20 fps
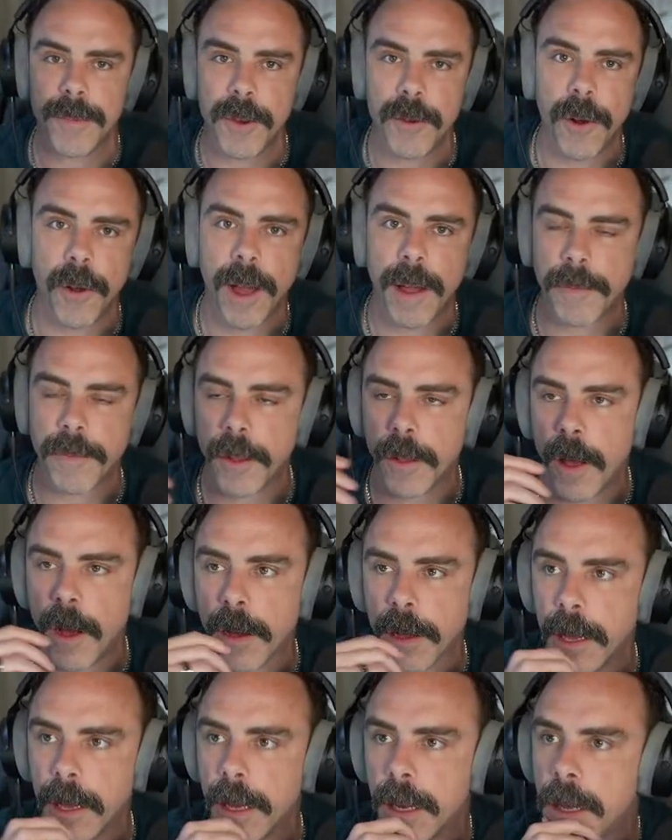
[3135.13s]
don't have to
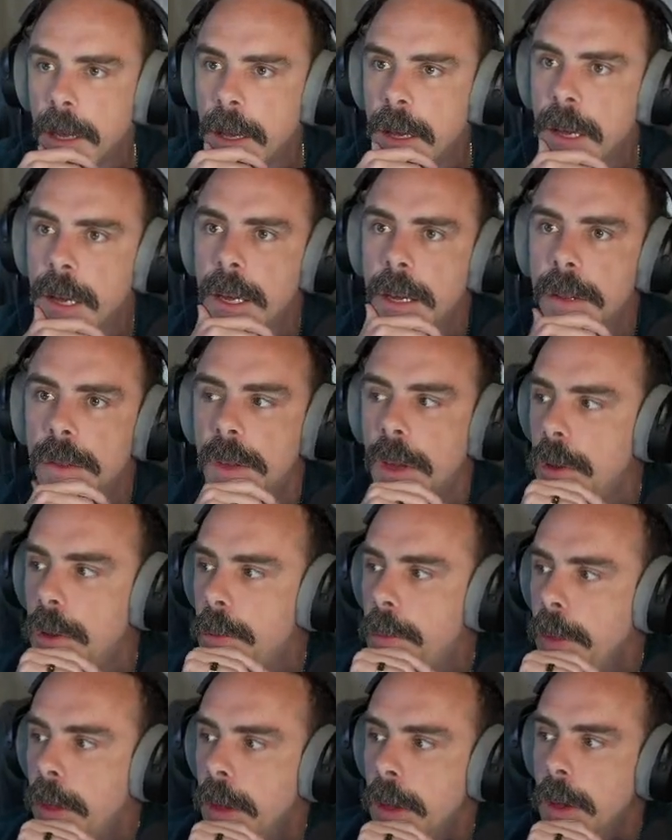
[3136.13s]
log in. So
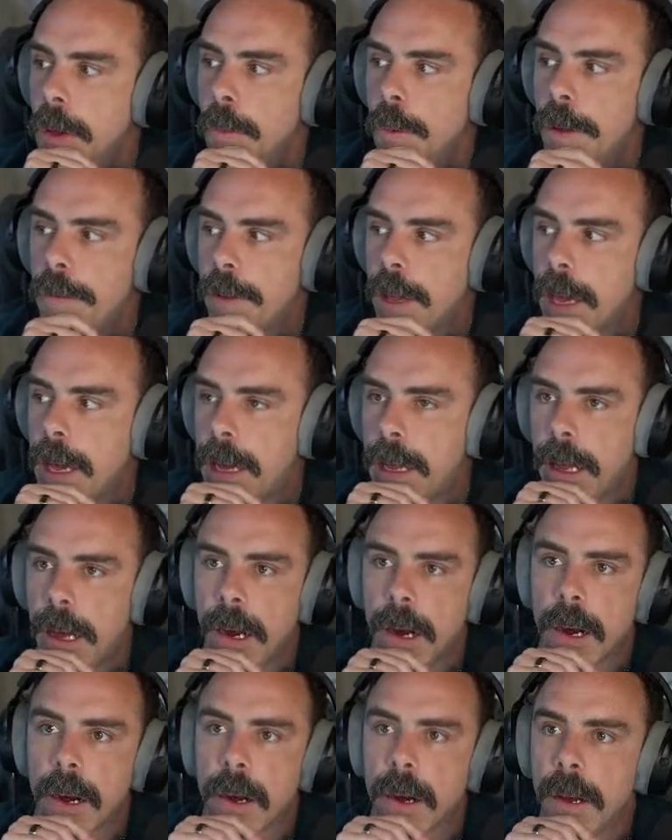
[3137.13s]
we've got
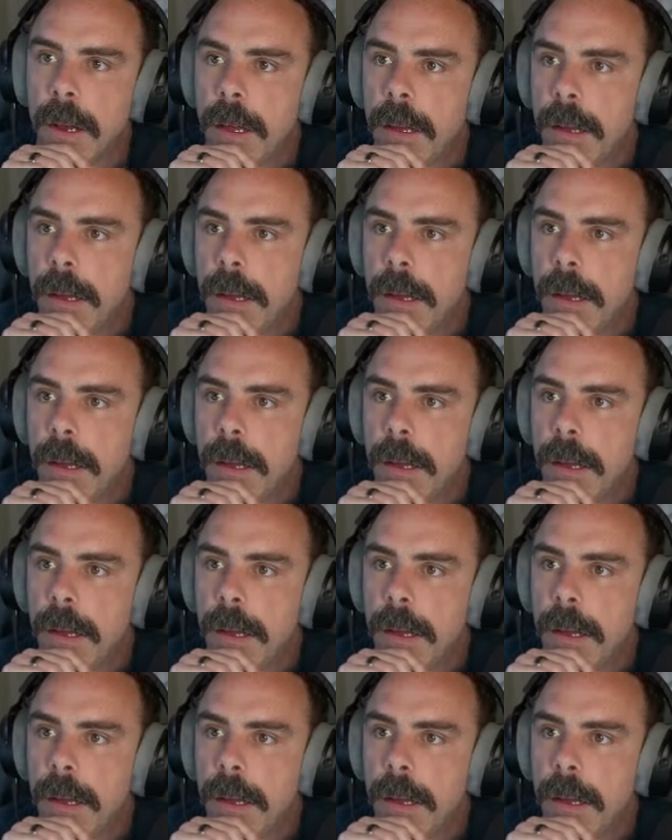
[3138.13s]
our